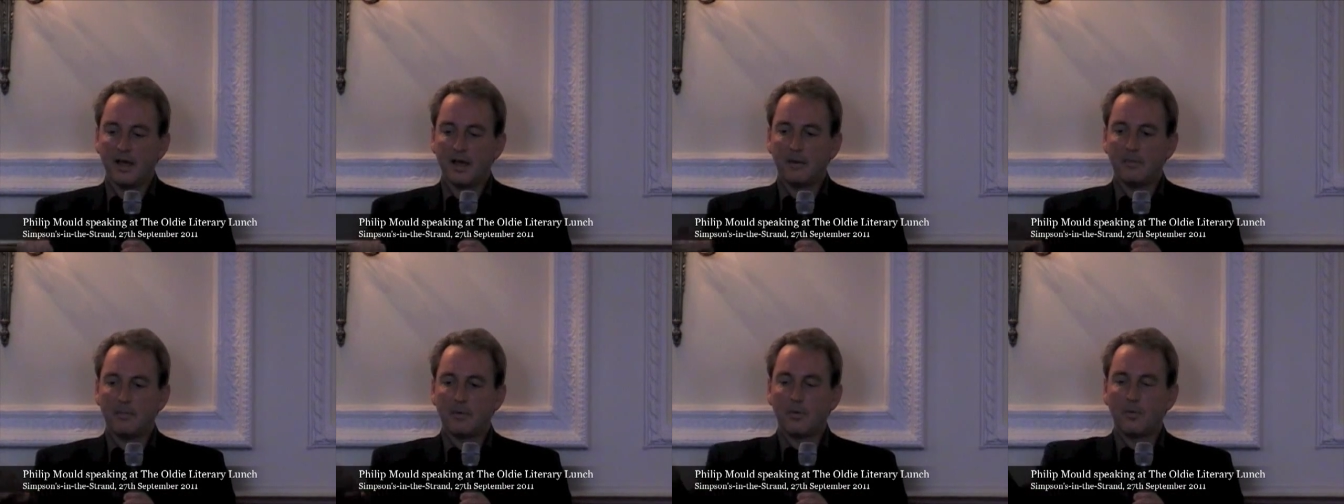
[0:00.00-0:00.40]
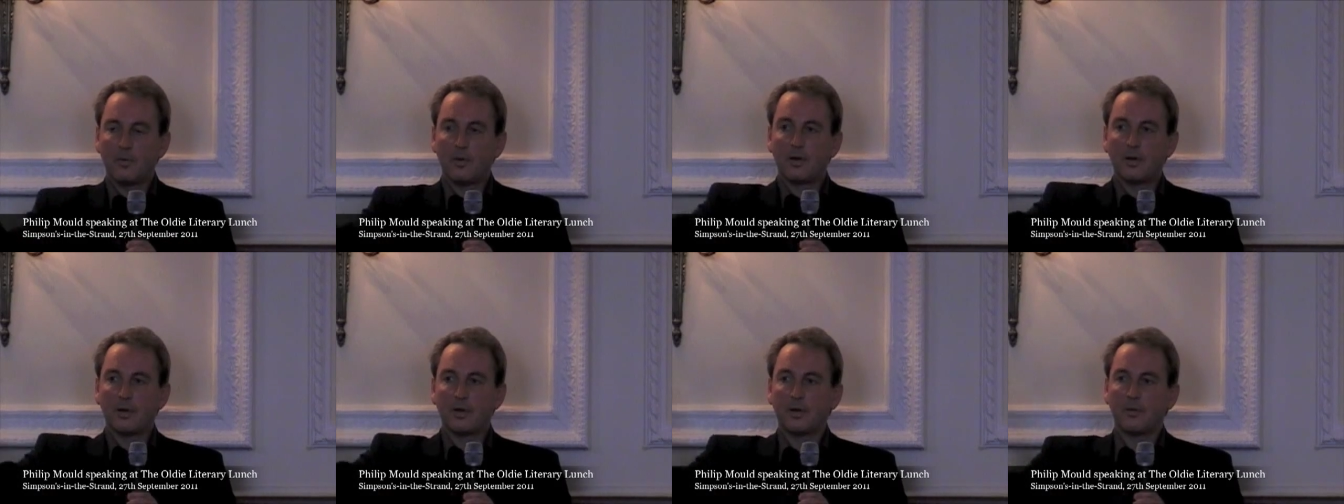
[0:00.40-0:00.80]
Um,
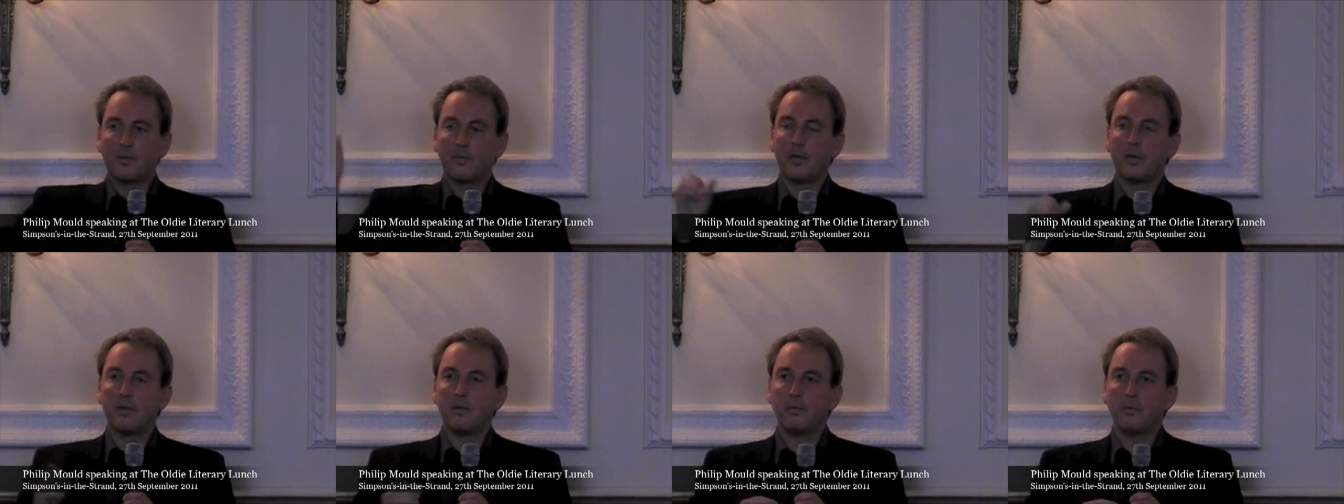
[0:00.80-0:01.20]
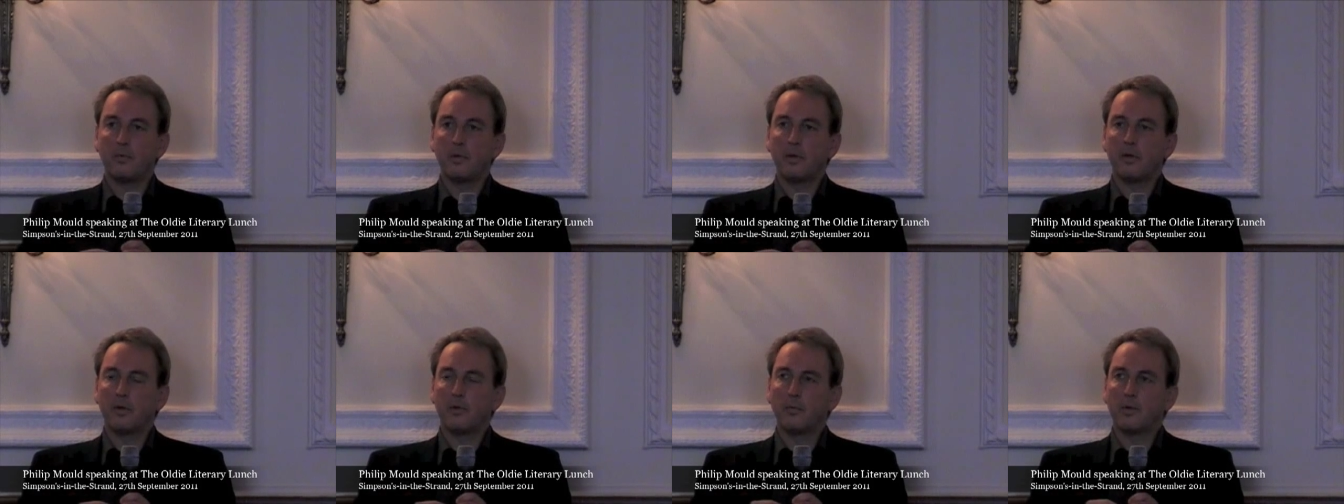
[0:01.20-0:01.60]
uh, we,
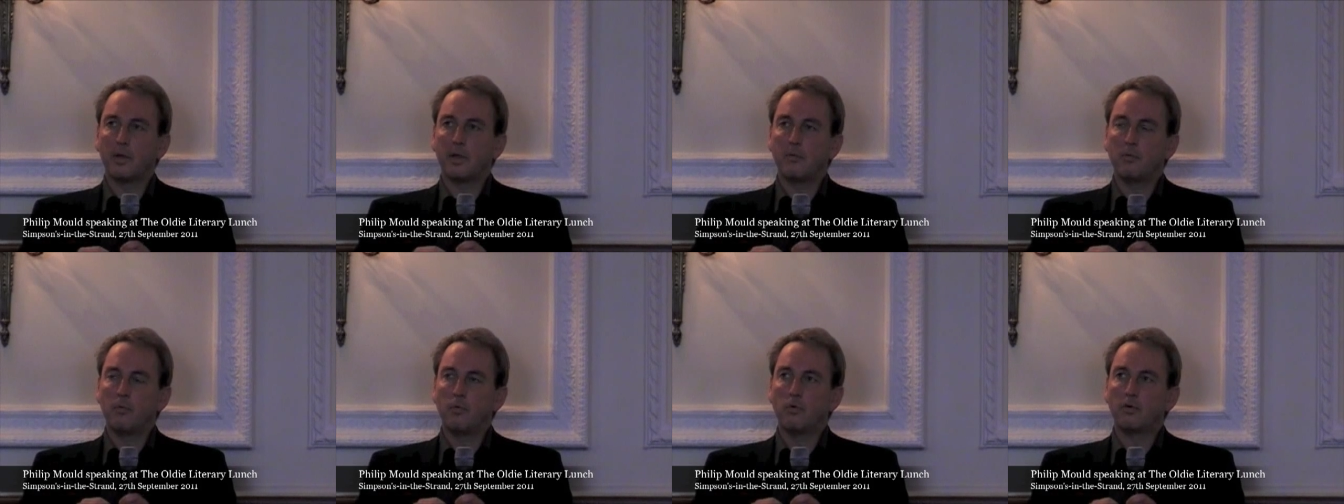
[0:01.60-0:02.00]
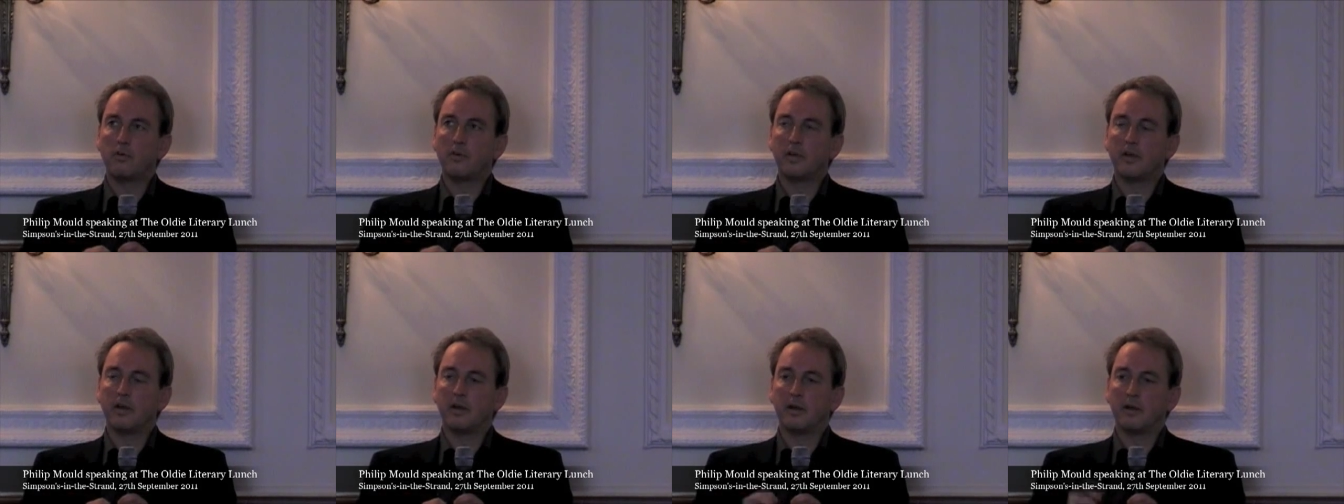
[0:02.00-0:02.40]
we, walked
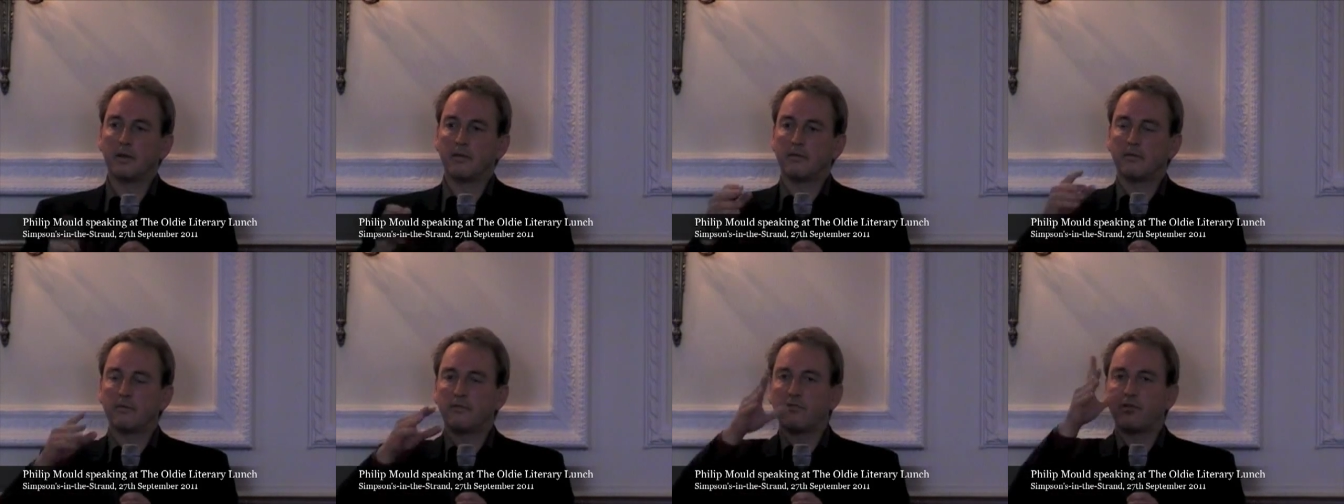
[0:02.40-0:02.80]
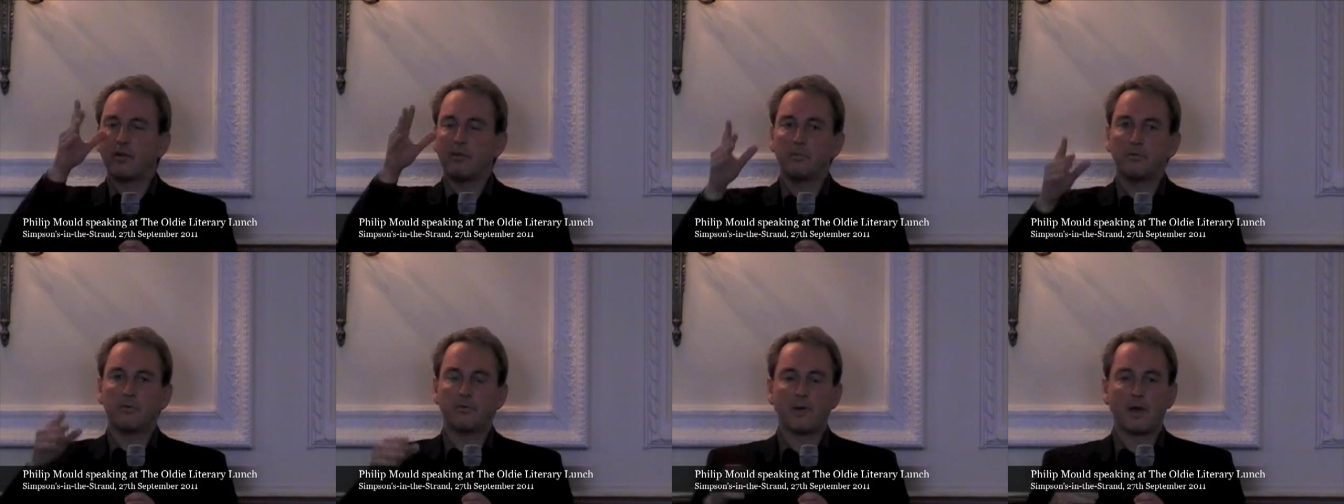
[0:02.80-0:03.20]
in and sort of
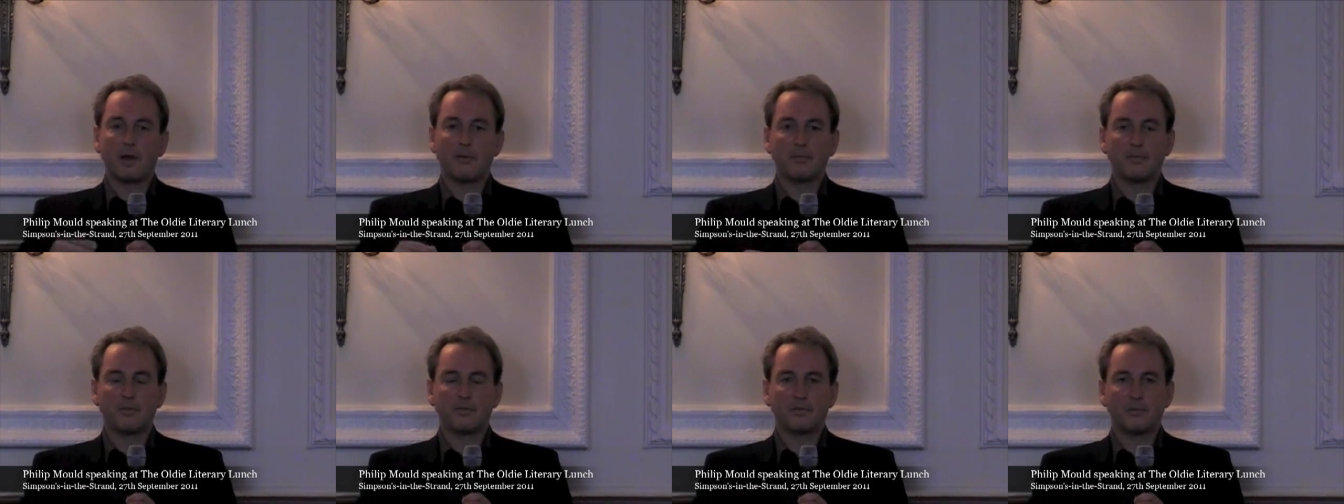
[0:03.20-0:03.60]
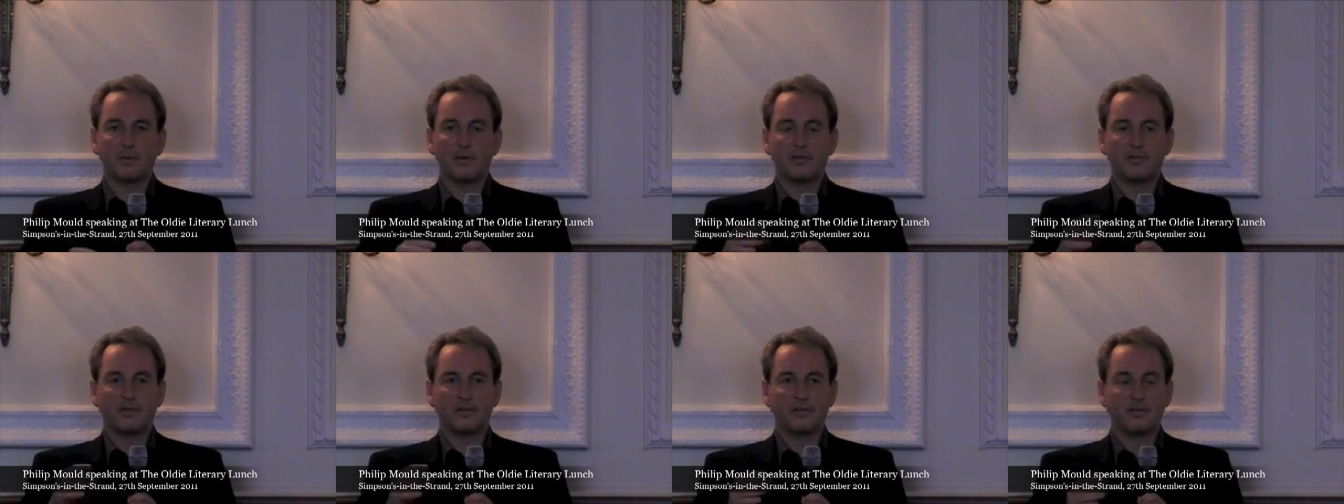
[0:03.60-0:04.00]
fumbled around the
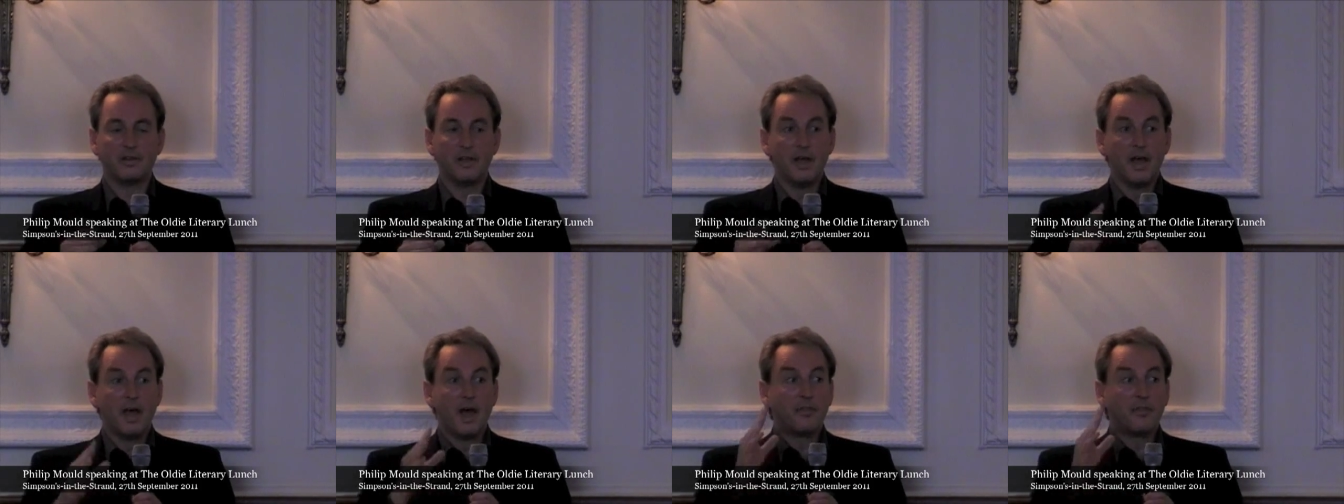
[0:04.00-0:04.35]
switches.